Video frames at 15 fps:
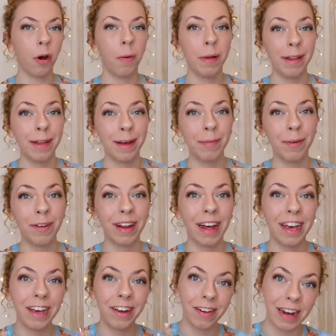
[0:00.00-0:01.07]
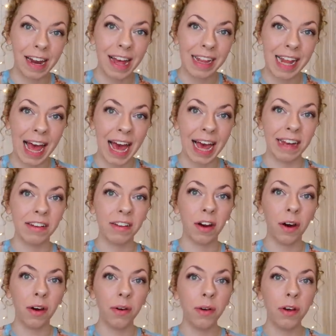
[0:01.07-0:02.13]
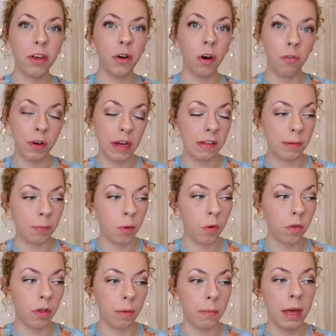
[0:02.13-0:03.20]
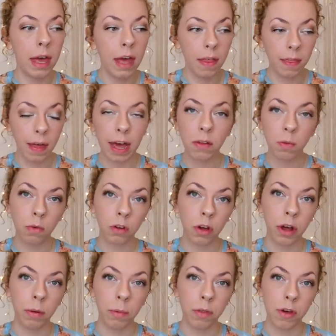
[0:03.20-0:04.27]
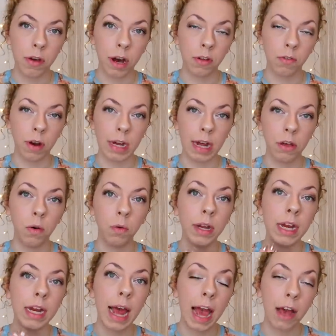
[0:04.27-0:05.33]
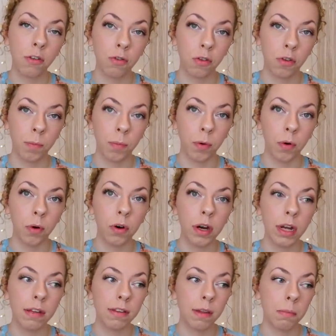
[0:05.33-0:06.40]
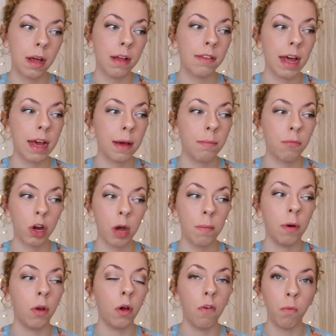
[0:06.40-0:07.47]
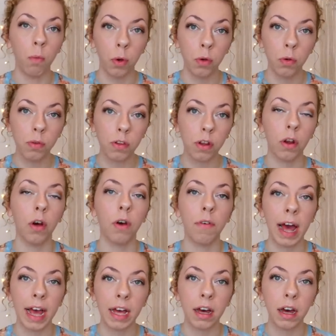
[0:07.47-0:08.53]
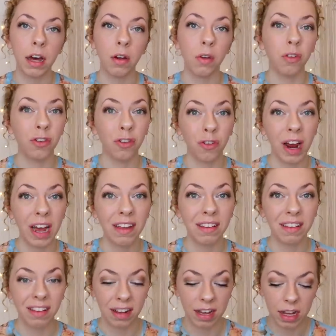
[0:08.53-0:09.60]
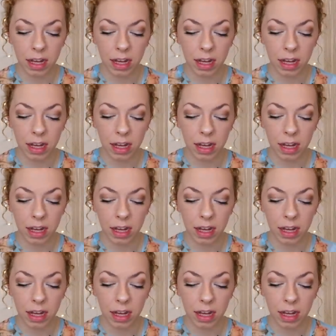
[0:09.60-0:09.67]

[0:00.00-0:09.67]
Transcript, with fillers: dropping them or like you know letting their head go you got to really support them that is what's going on with you guys right now you're needing extra support and sometimes that can bring up a lot of wounds a lot of anger a lot of stress